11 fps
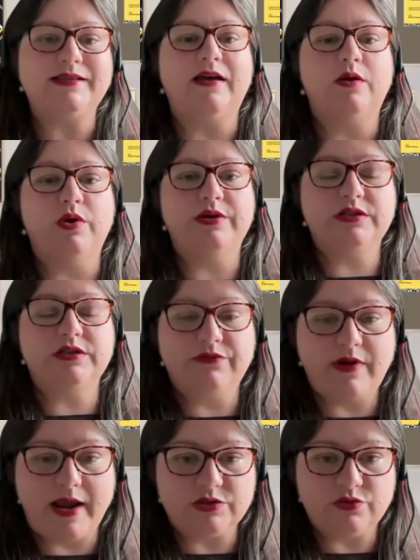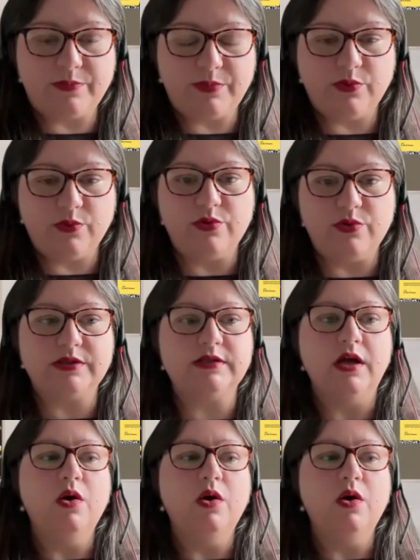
our direct reports.